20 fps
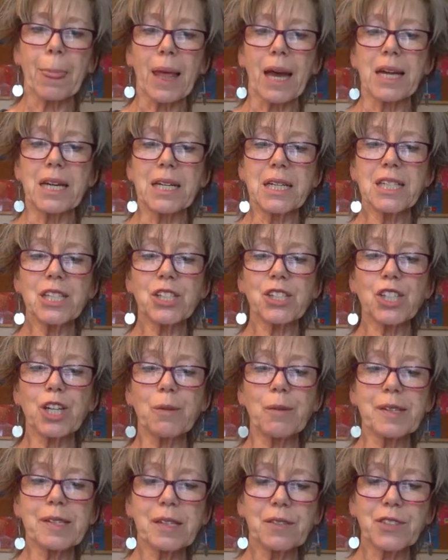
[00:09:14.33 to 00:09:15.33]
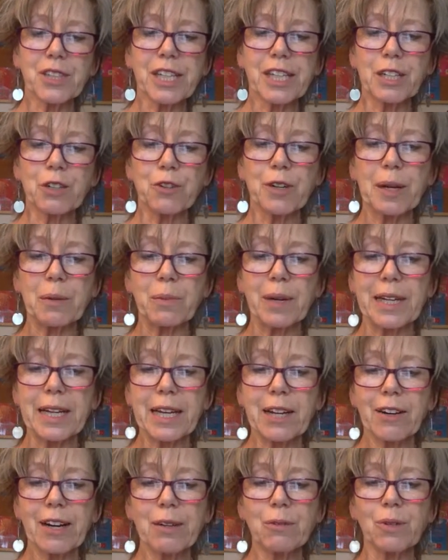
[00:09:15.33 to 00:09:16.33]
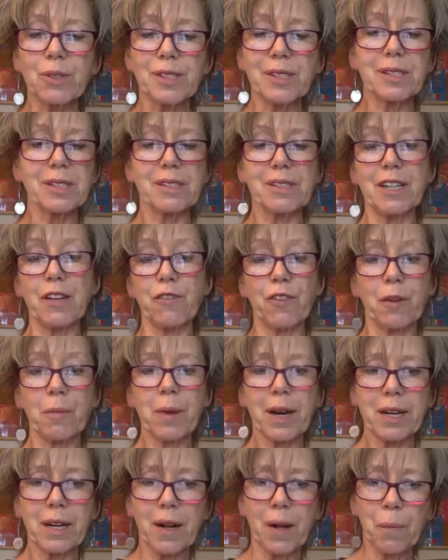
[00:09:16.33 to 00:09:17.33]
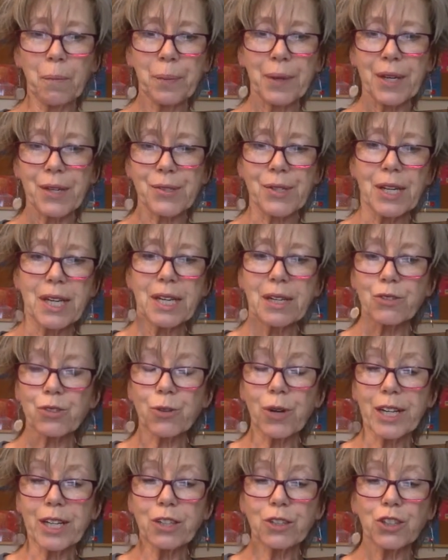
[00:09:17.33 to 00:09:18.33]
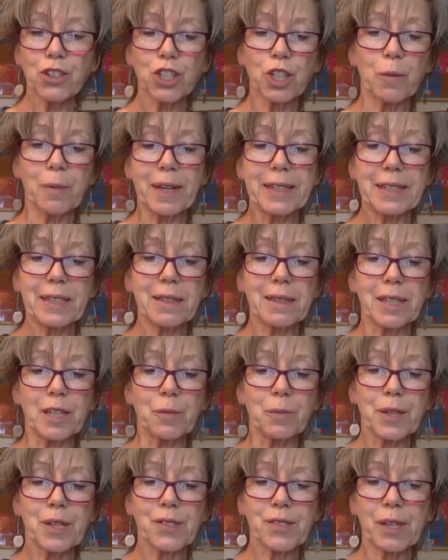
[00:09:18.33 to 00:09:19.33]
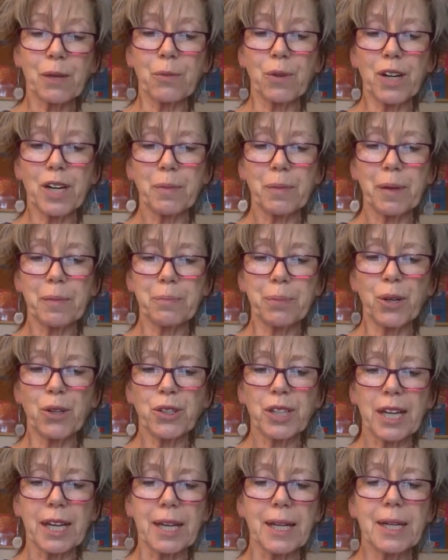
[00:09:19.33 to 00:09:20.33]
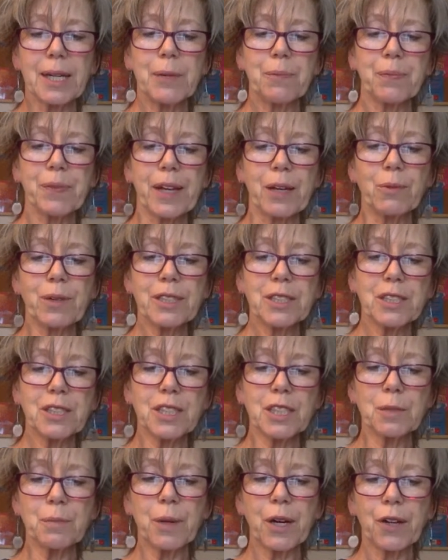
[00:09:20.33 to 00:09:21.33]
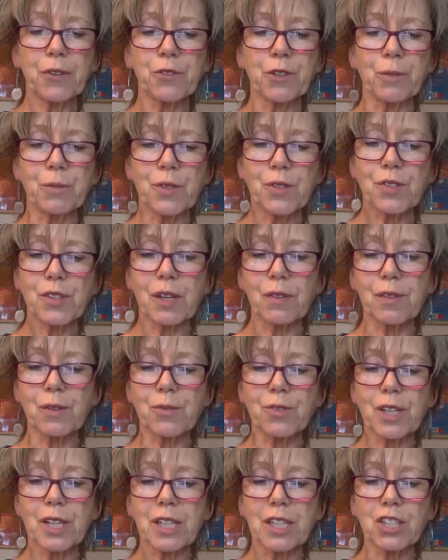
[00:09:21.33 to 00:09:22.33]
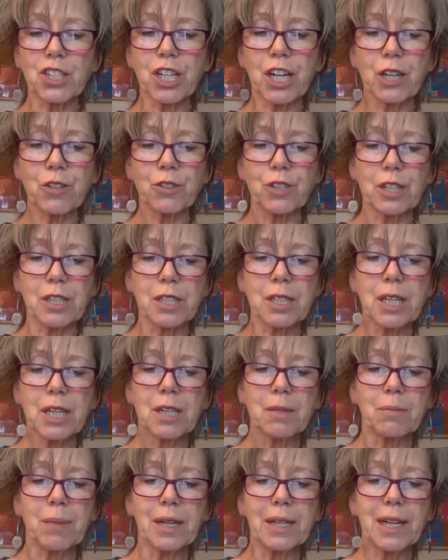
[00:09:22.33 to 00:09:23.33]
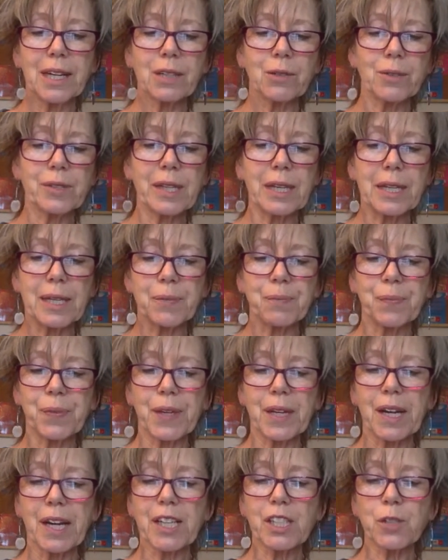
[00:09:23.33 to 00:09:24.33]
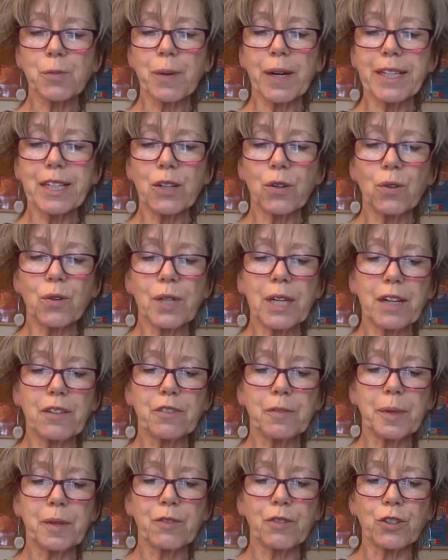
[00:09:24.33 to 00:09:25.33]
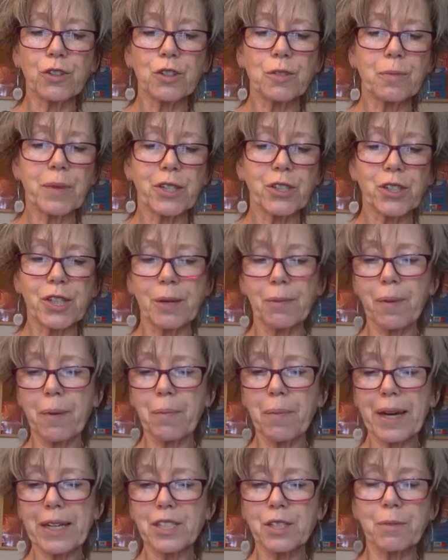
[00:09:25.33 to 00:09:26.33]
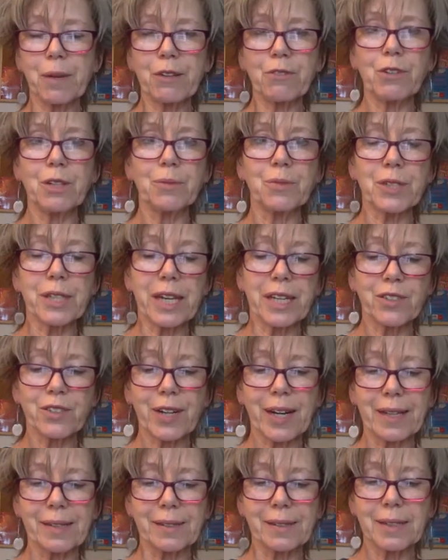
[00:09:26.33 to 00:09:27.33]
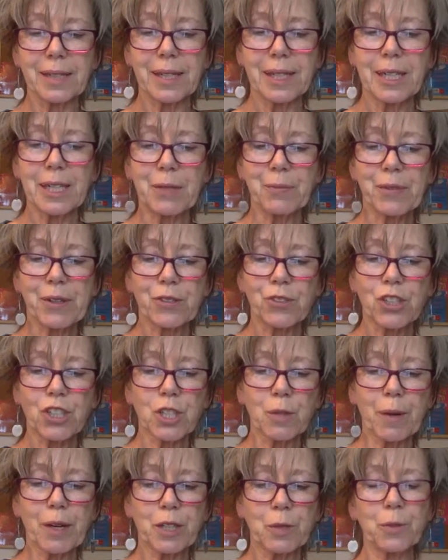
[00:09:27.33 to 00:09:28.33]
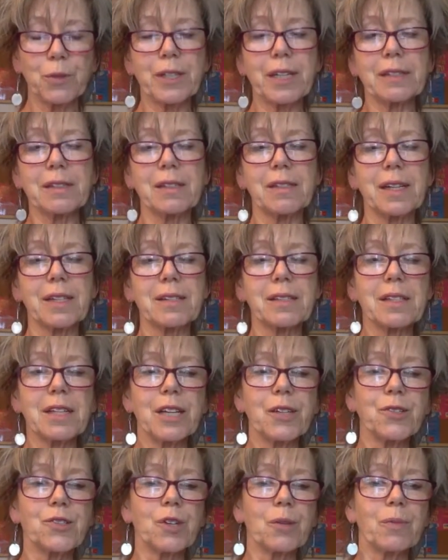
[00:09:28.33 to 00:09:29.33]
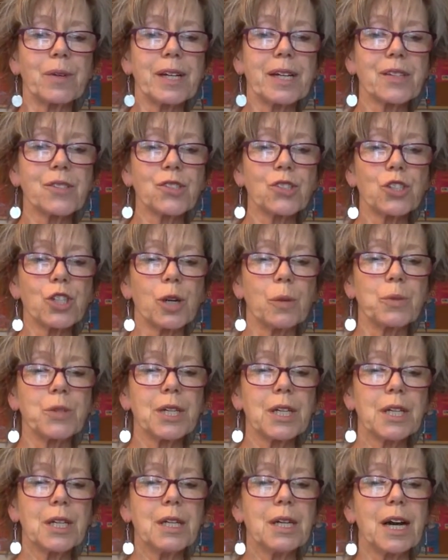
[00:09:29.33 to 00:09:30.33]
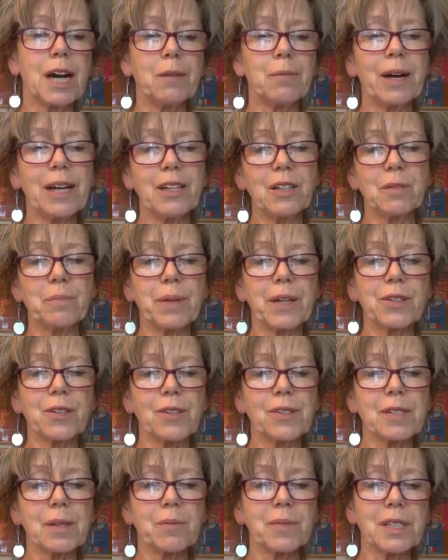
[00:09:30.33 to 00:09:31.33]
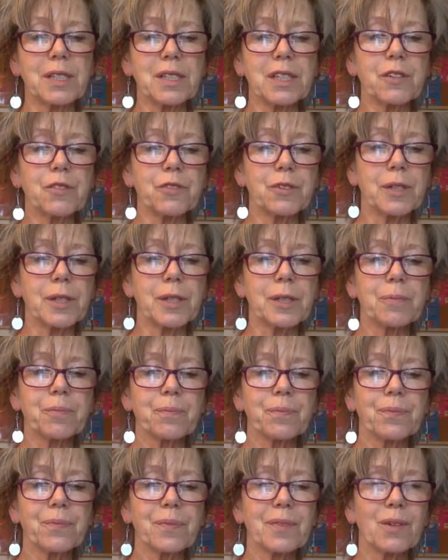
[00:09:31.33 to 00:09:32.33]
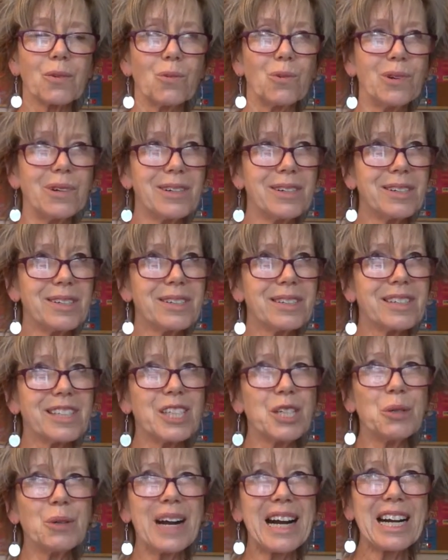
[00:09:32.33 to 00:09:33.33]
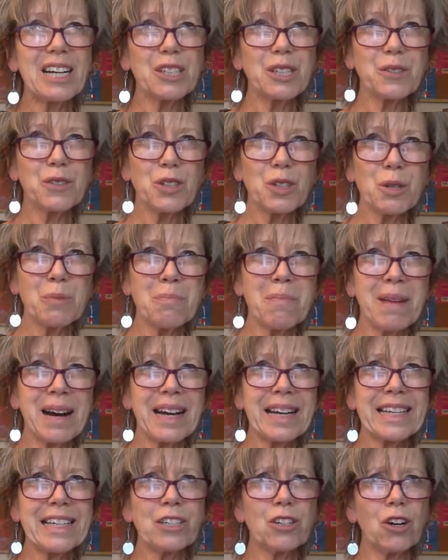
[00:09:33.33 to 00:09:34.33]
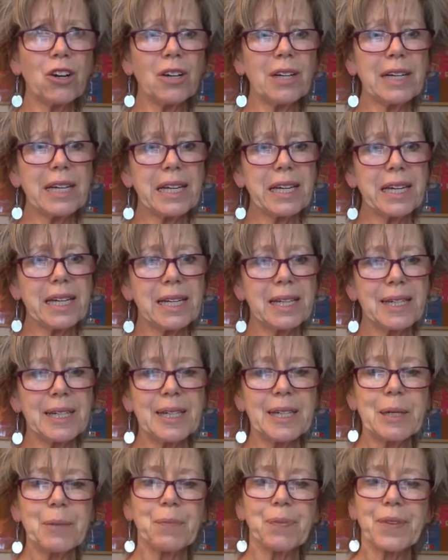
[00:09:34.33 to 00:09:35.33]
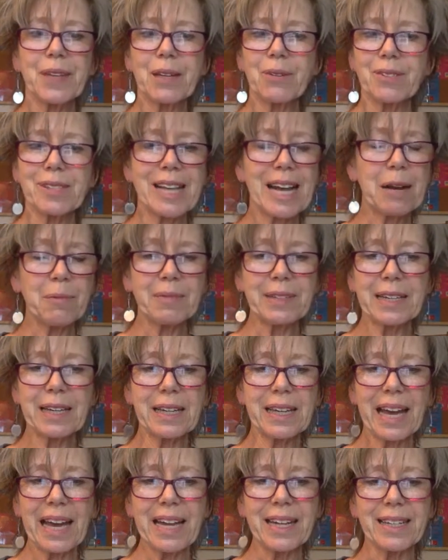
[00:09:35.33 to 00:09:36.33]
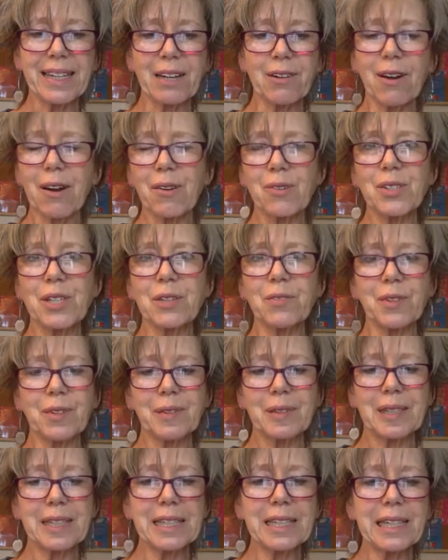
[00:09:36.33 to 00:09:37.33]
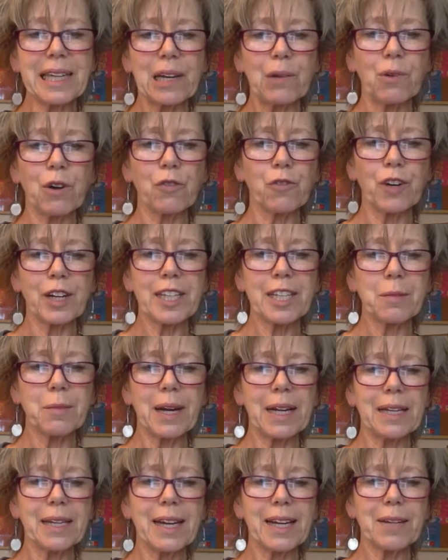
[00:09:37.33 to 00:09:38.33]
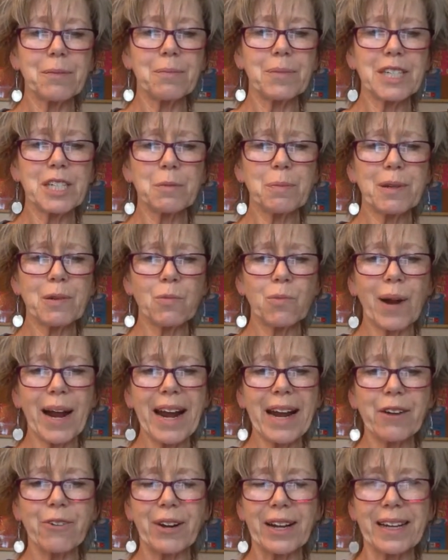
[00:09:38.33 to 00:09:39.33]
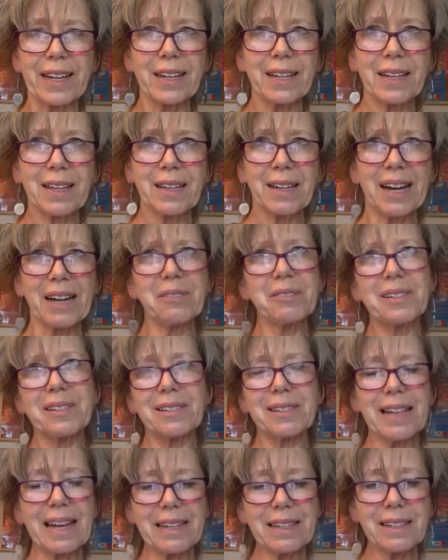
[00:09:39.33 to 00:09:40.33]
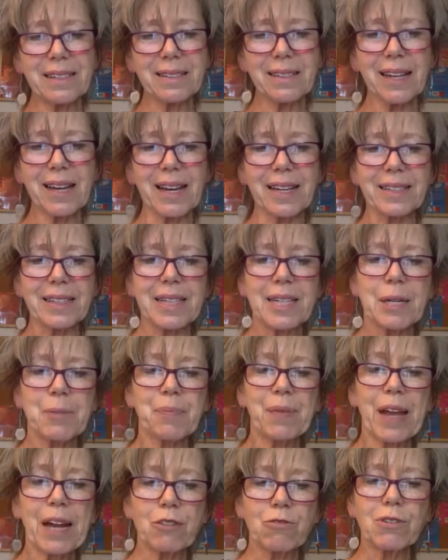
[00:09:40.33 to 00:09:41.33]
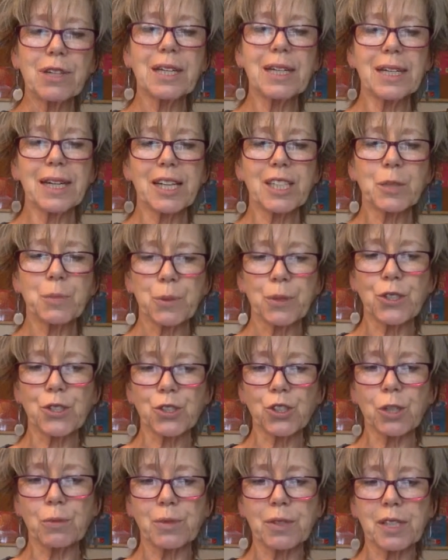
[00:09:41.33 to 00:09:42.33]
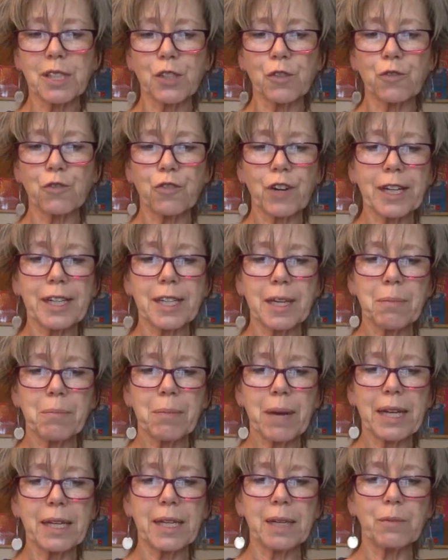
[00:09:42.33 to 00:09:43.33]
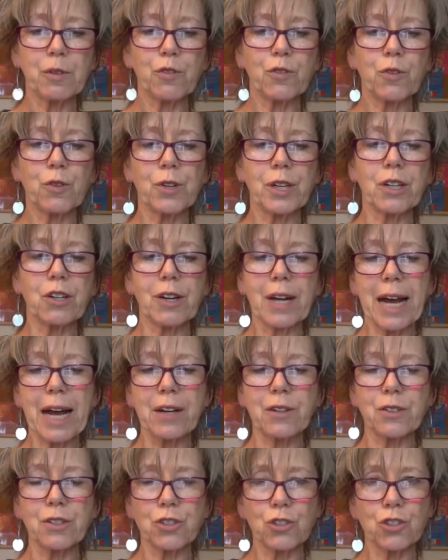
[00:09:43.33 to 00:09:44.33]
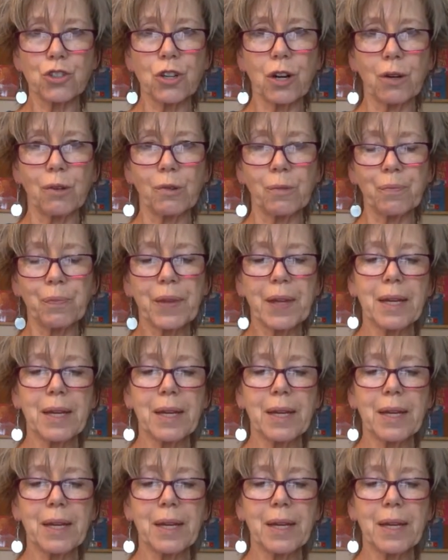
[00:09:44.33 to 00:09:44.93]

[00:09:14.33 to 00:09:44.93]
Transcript: I'd only just told myself to get a grip when here I was sniffing my armpits. It was quite a good job I did, though, because they were a bit pongy. I went into the bathroom to see if there was any deodorant. My luck was in. I sprayed it all over me for good measure, then went back to my room to get dressed. I was just about to put yesterday's clothes on when I stopped. I might look better in something different. What? Are you out of your mind, Ollie? It was happening again. Now I was even thinking what Frankie might like me to be wearing. How sad is that? I really had to put a stop to this Frankie mania before it got out of control.